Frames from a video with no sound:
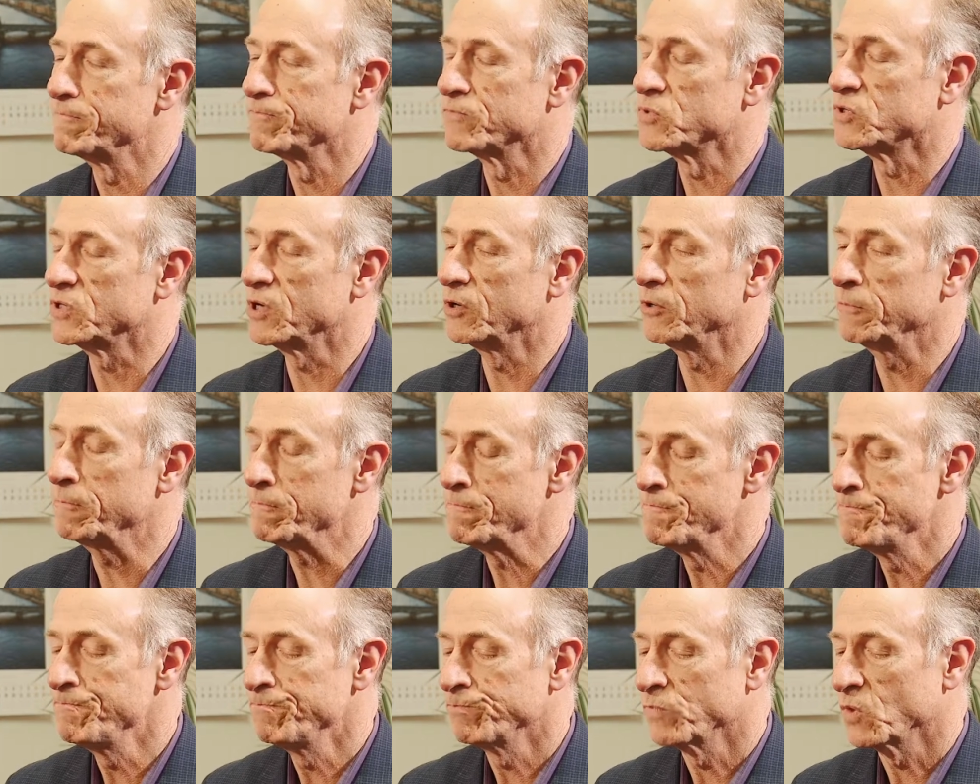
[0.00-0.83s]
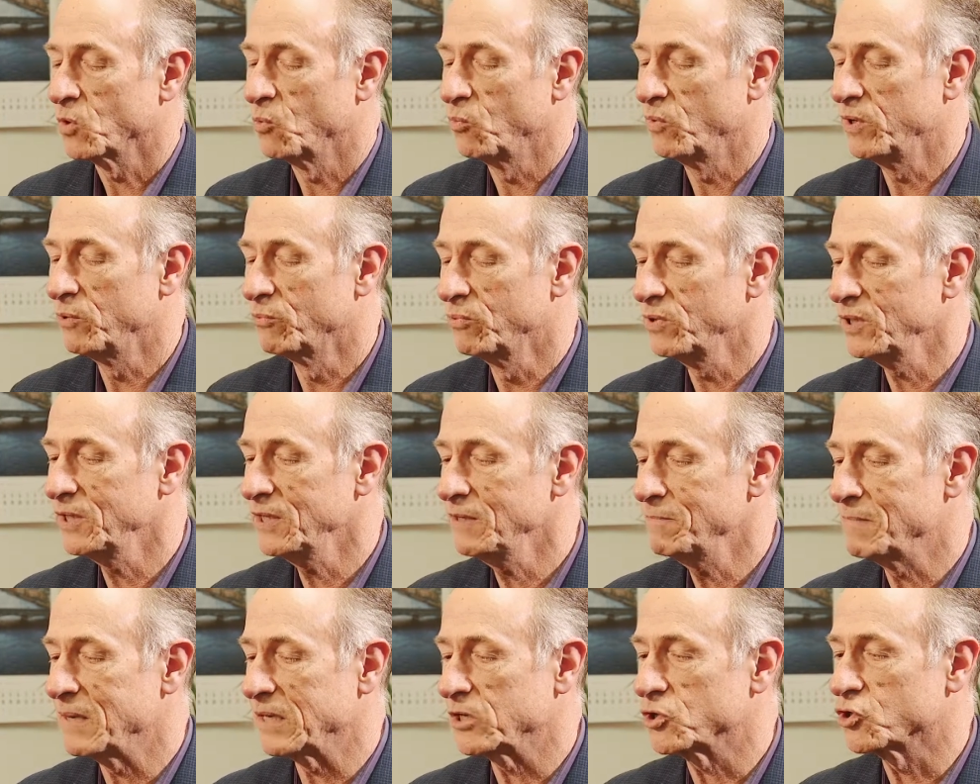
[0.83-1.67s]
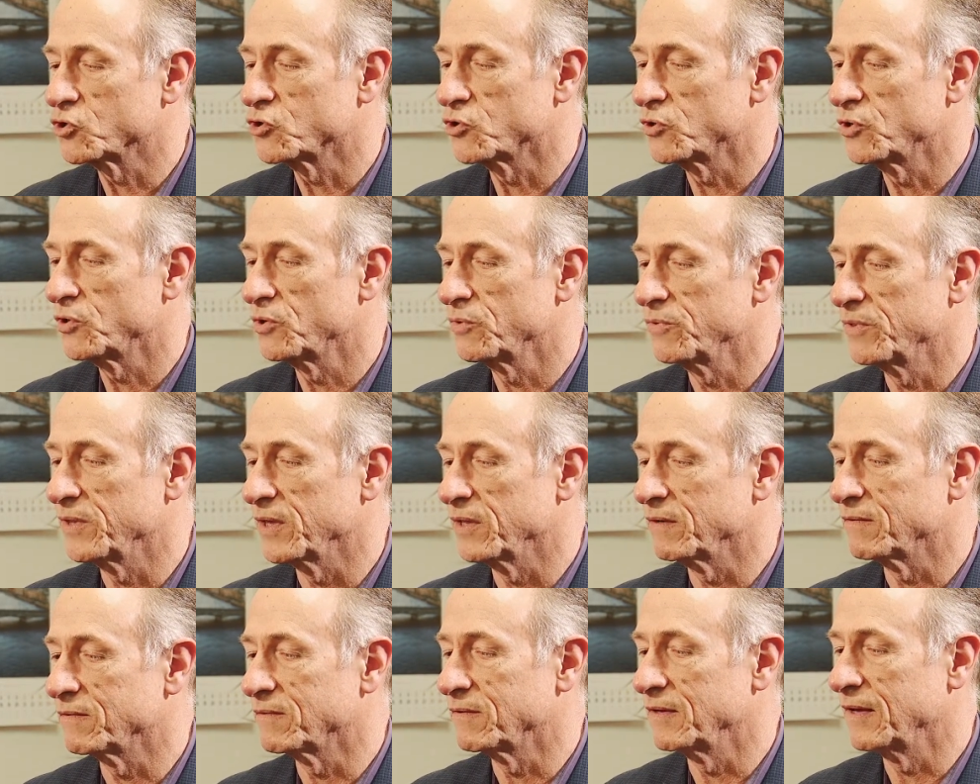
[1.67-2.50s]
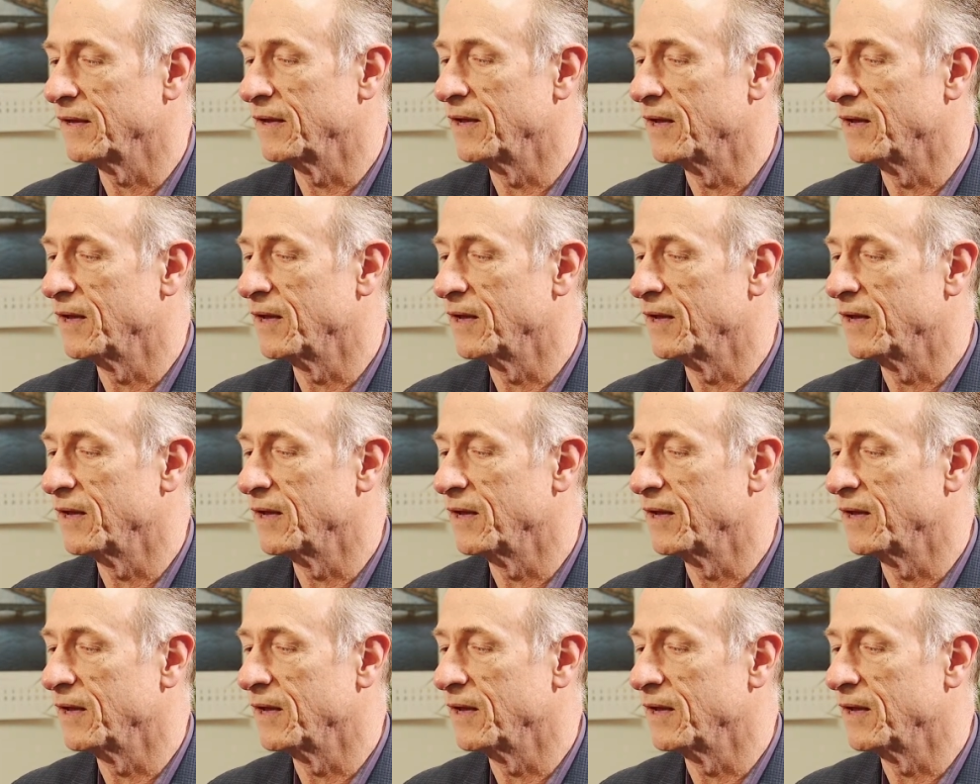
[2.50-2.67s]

So okay, we really make sure that